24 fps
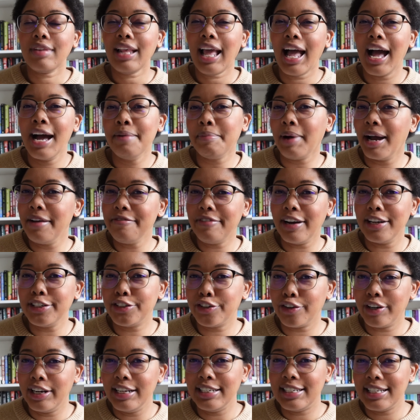I might
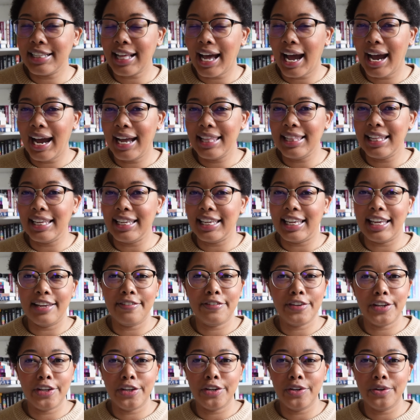venture into that and then give
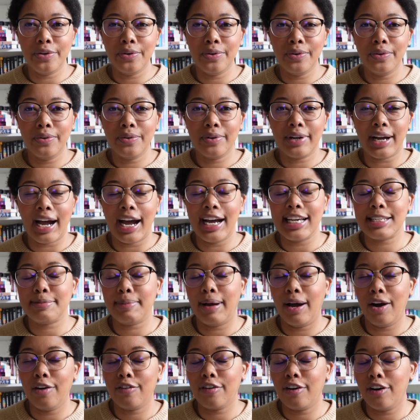you guys
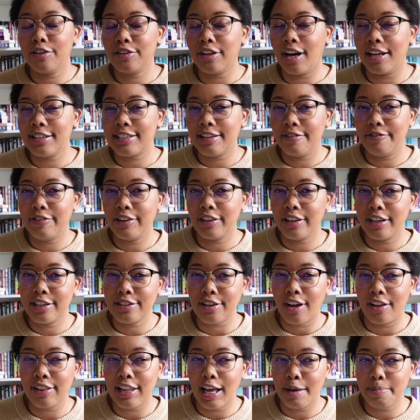my overall thoughts and feelings
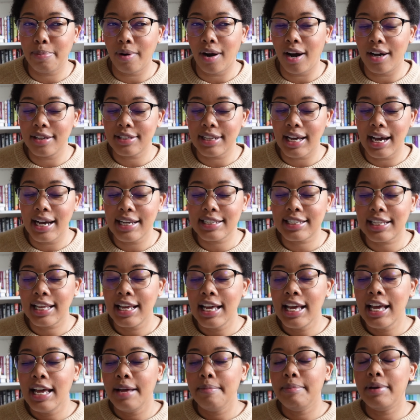on that process,
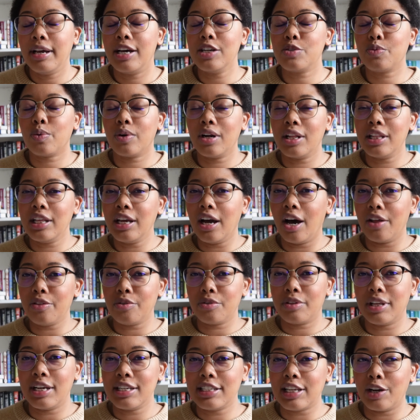because one of the other
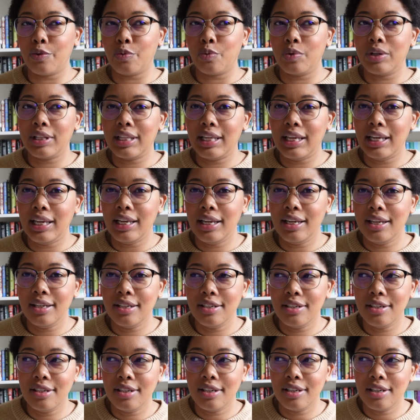things I really
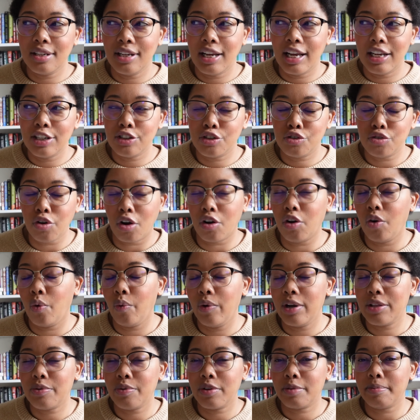struggle
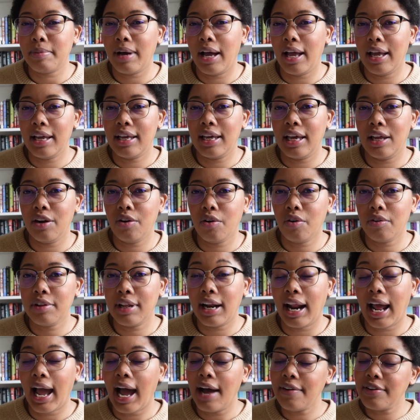with my Kindle that
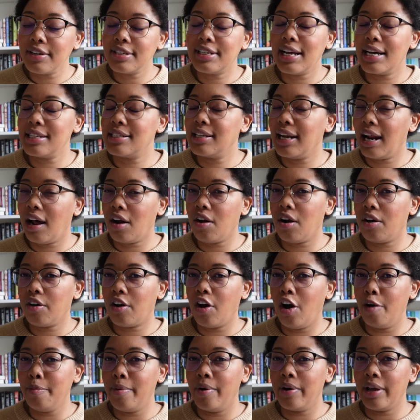I haven't tested out on
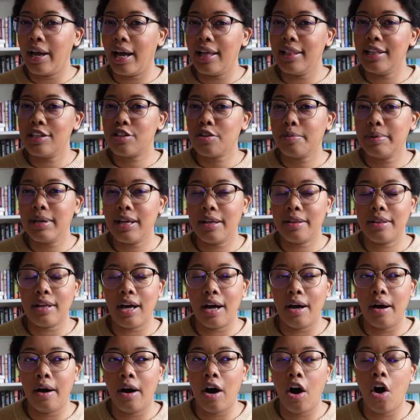Kobo yet, and this will be
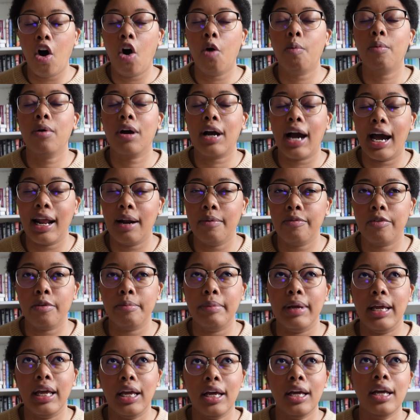a homework item for
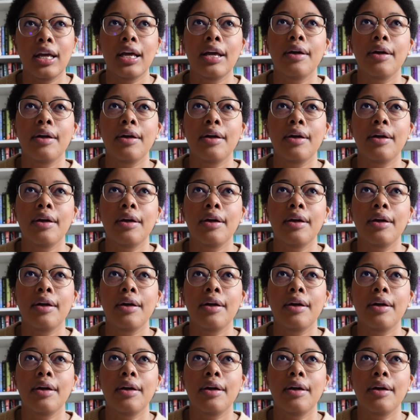me,